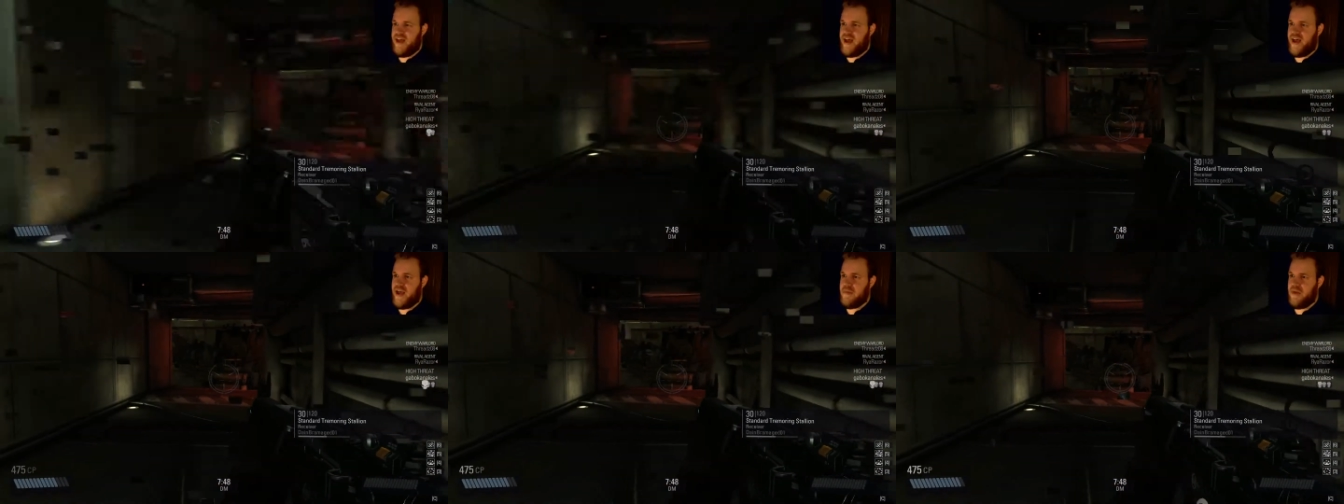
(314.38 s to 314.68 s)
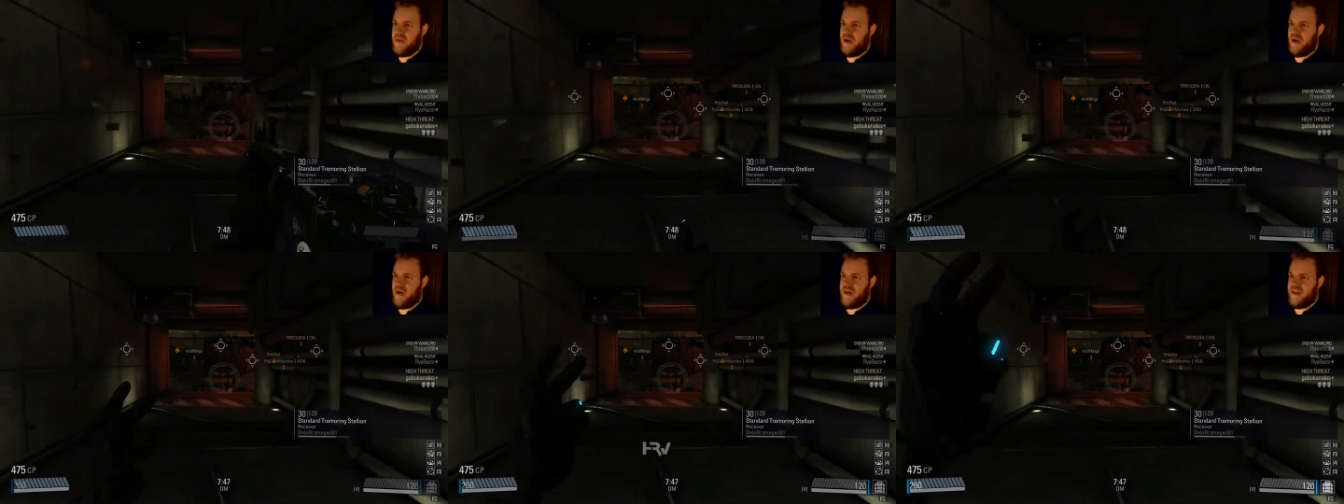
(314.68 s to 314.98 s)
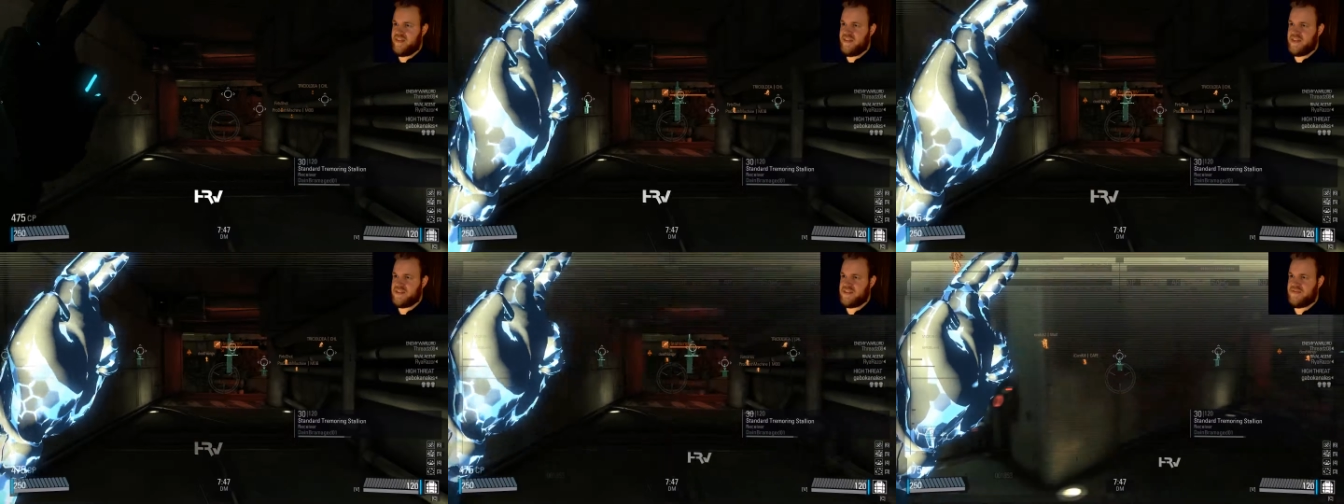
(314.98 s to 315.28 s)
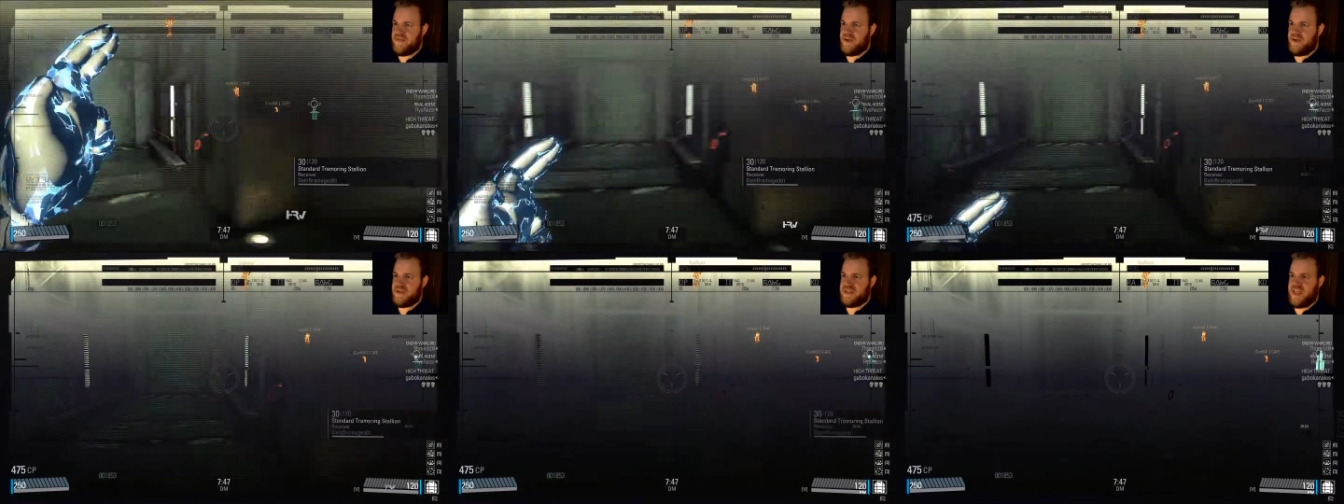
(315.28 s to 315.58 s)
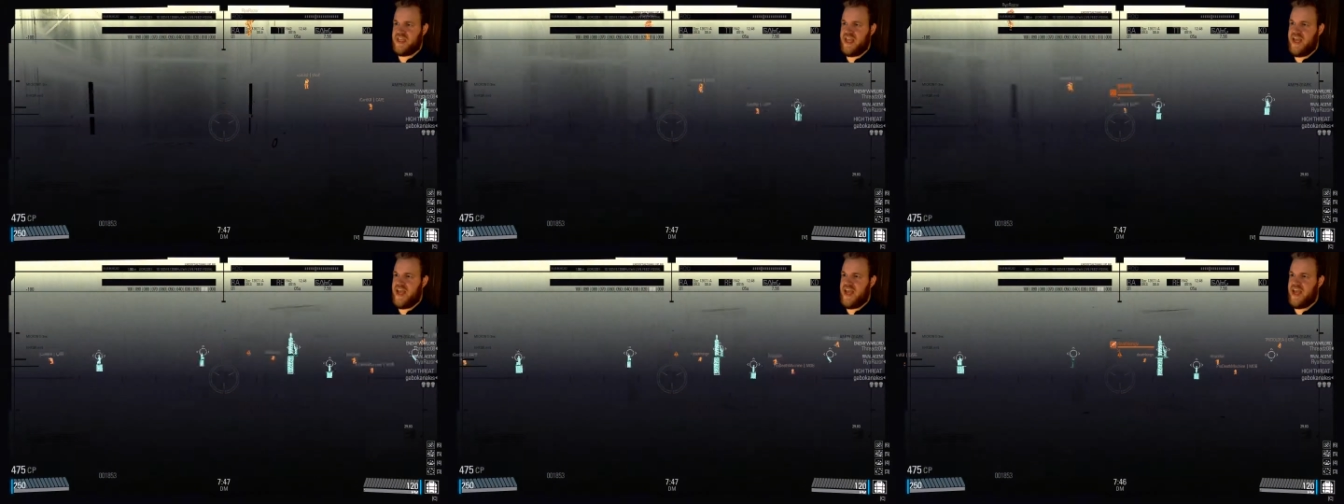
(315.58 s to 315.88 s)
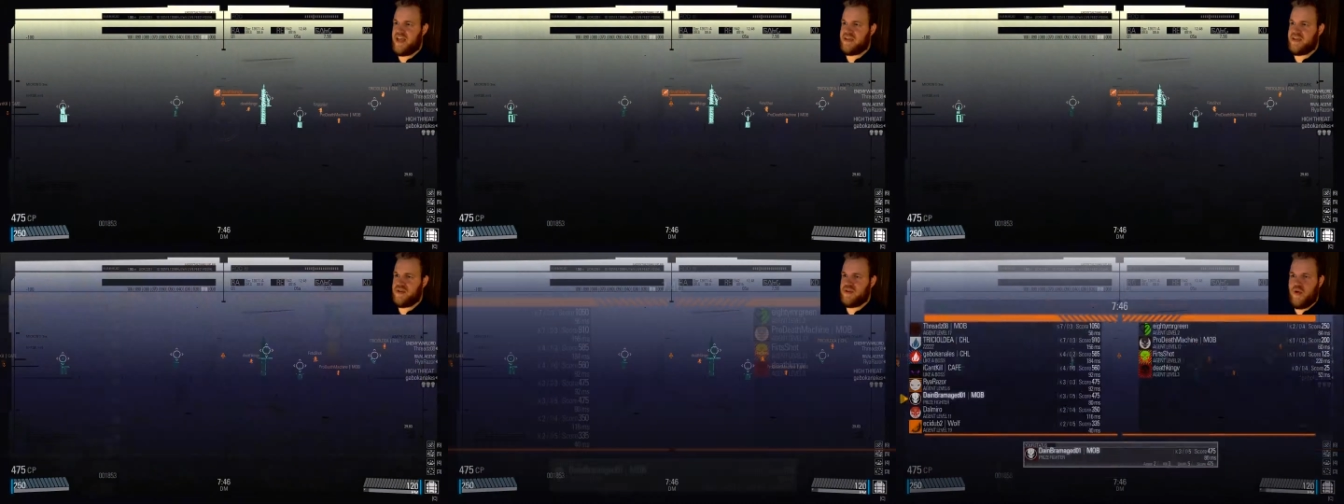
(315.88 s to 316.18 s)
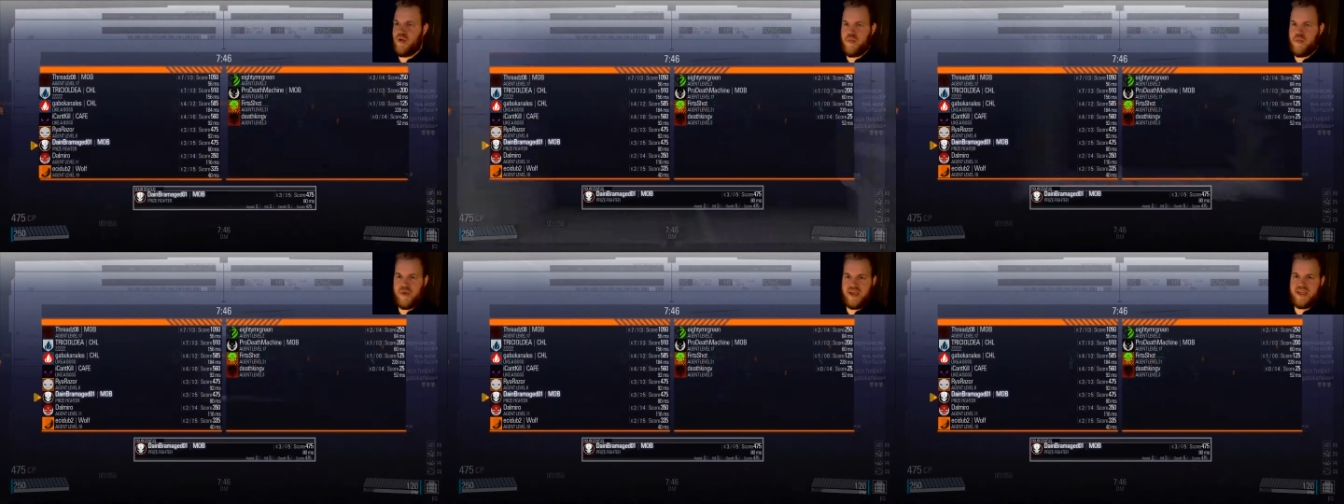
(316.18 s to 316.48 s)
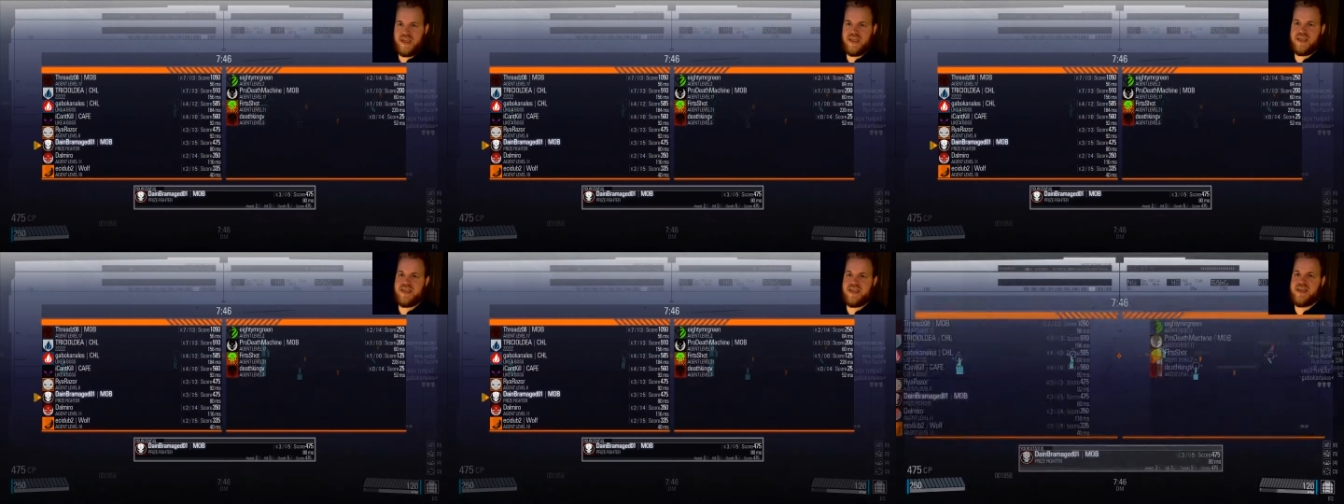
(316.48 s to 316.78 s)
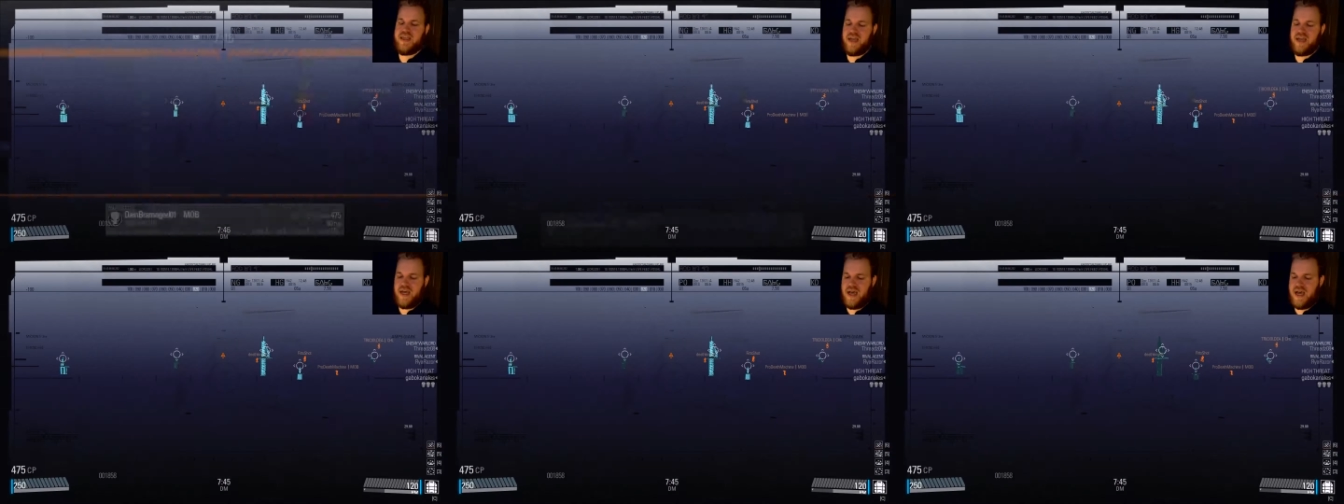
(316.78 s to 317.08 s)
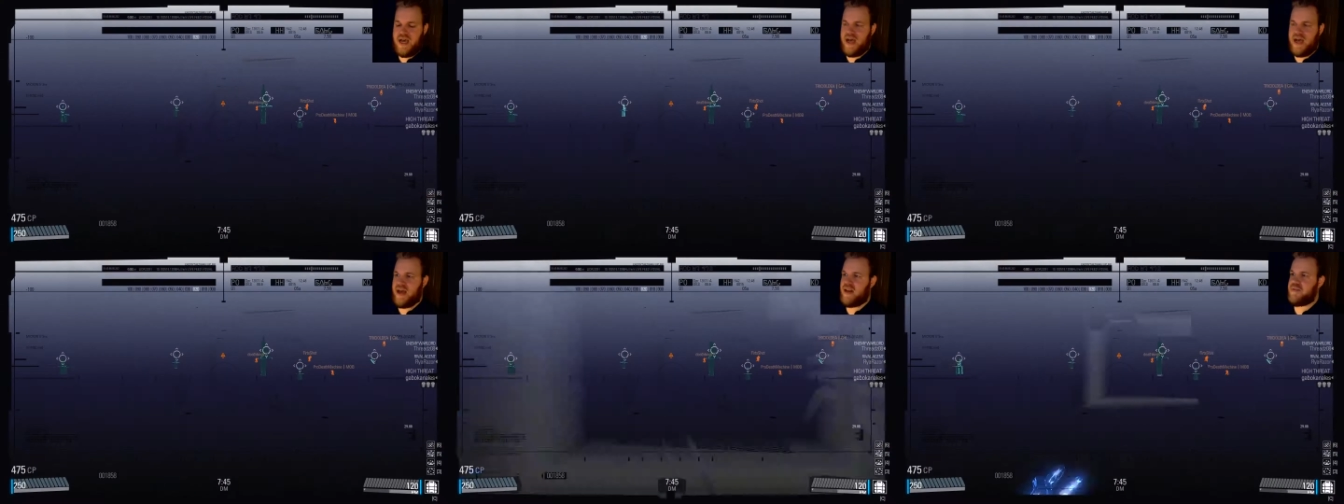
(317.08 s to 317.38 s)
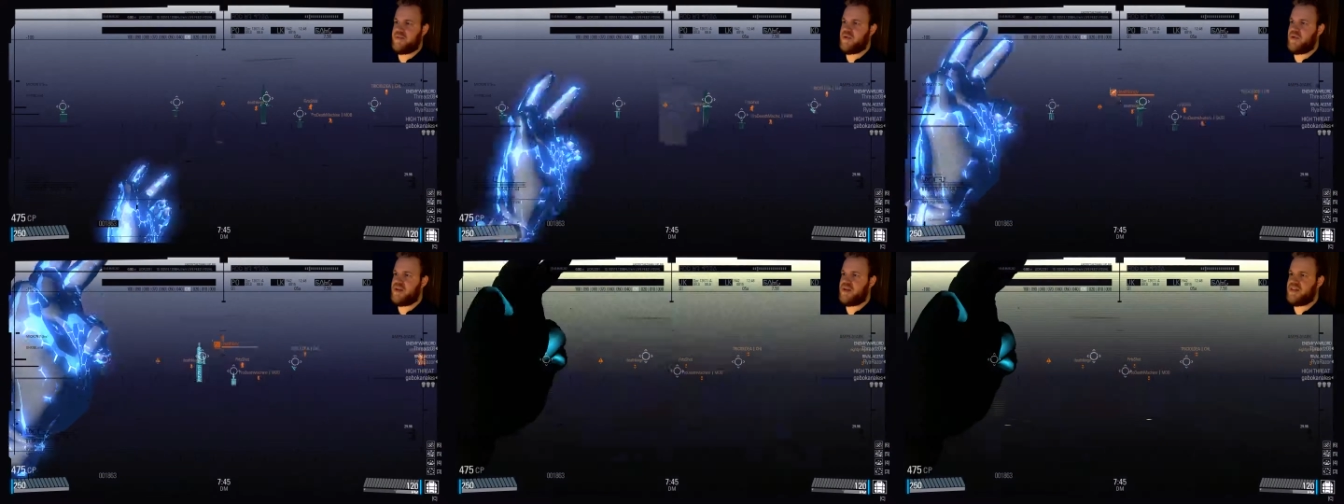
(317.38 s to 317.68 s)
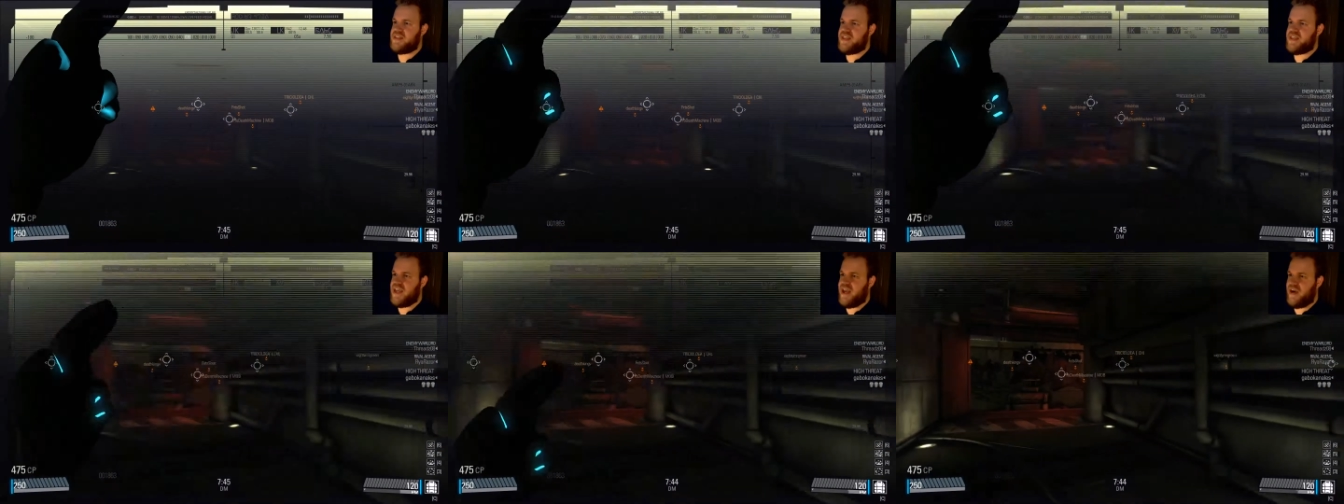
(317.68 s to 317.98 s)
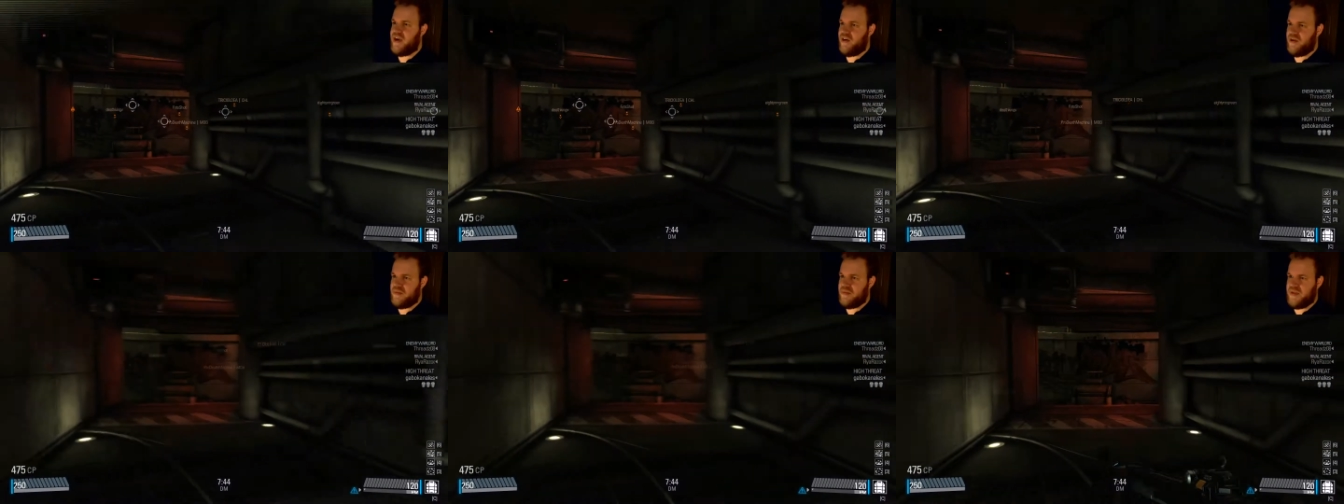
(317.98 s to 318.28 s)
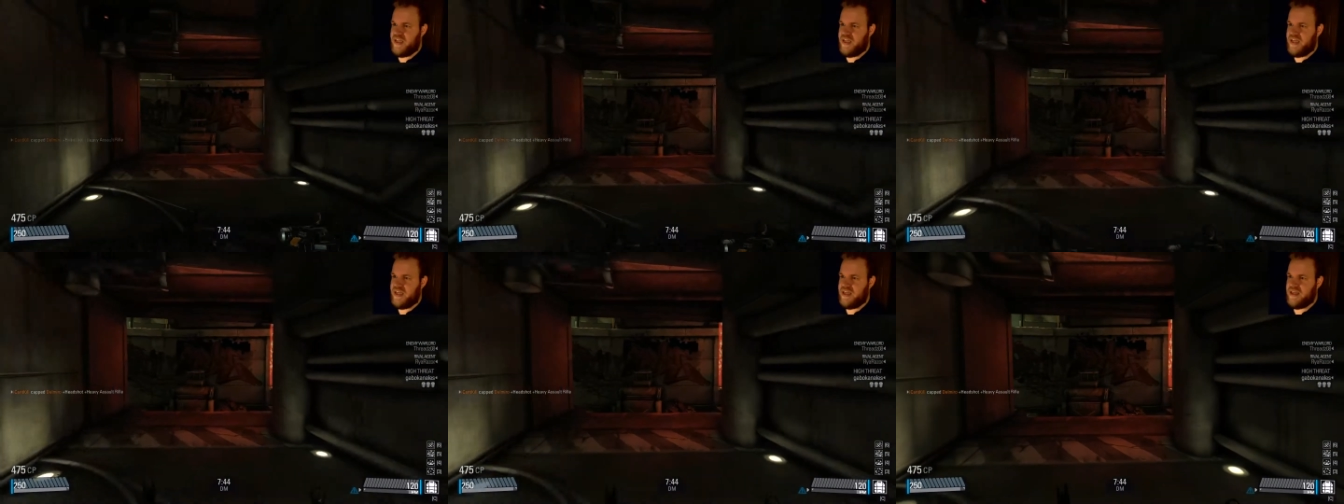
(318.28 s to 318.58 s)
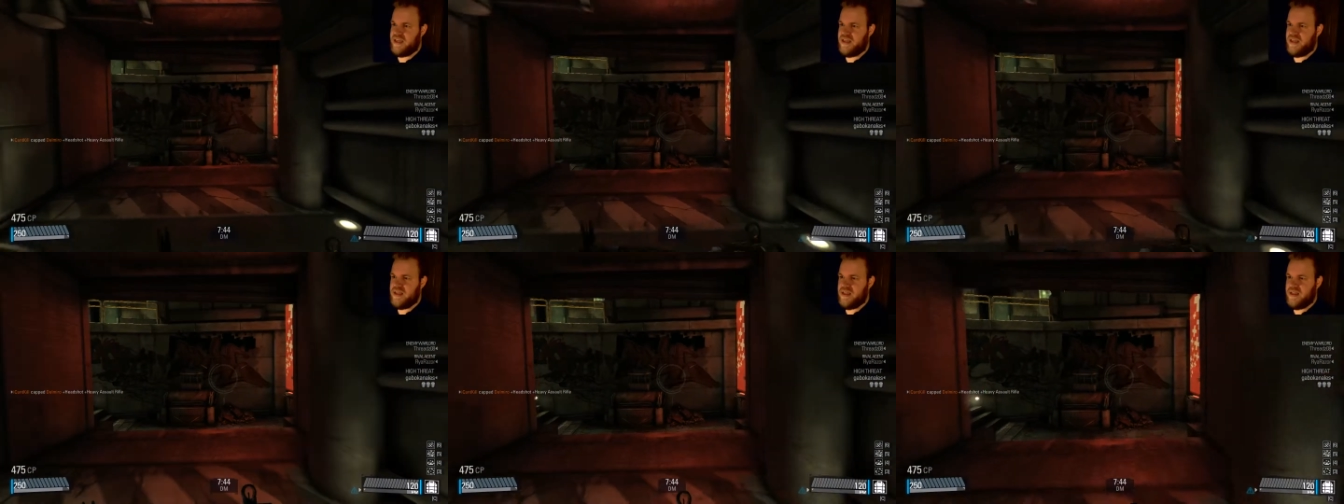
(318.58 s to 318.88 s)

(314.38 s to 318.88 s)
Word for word: I'm learning this firsthand. Oh my god, I'm doing terribly.